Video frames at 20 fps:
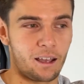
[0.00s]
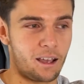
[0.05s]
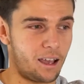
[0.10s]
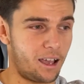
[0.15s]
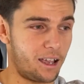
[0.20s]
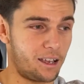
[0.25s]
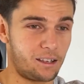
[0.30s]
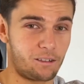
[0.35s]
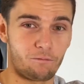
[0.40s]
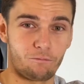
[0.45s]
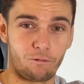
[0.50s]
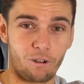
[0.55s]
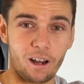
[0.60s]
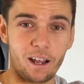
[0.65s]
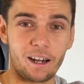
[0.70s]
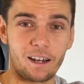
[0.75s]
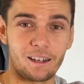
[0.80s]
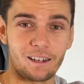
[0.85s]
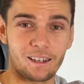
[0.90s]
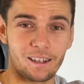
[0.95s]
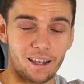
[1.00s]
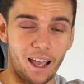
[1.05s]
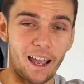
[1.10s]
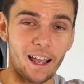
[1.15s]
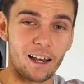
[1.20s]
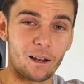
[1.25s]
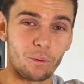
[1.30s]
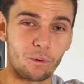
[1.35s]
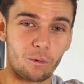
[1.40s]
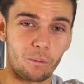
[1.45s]
It's really
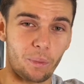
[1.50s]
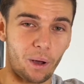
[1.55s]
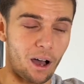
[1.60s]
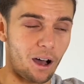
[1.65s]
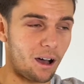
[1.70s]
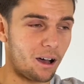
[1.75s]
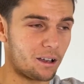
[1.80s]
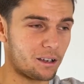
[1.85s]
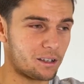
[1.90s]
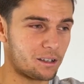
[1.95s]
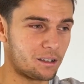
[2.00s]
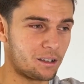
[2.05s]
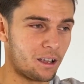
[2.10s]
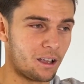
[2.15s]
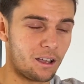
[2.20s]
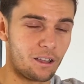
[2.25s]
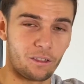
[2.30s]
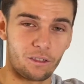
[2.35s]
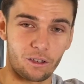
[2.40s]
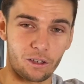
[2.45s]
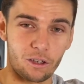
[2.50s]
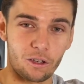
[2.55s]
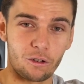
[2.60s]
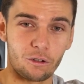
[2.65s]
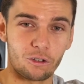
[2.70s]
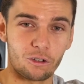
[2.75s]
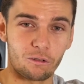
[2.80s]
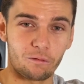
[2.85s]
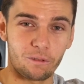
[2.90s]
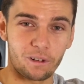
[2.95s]
scalable past the
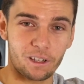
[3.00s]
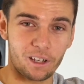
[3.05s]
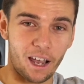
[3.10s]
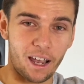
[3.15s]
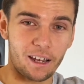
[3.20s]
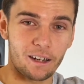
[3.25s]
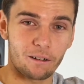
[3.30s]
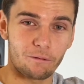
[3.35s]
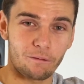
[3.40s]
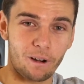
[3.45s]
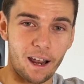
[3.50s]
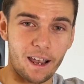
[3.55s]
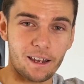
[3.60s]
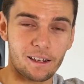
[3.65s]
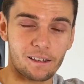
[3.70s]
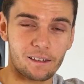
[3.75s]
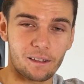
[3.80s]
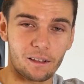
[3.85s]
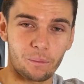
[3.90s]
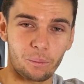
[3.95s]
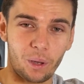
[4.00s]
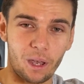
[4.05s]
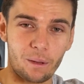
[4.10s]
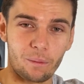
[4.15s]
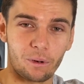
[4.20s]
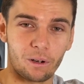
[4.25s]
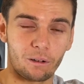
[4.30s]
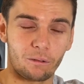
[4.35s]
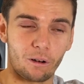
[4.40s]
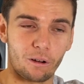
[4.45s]
usual retainer rates that
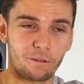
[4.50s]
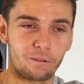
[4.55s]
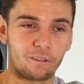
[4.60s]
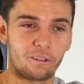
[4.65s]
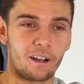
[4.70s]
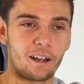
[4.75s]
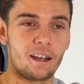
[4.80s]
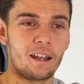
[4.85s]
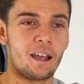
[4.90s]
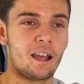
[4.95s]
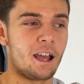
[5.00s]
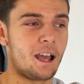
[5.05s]
people are offering,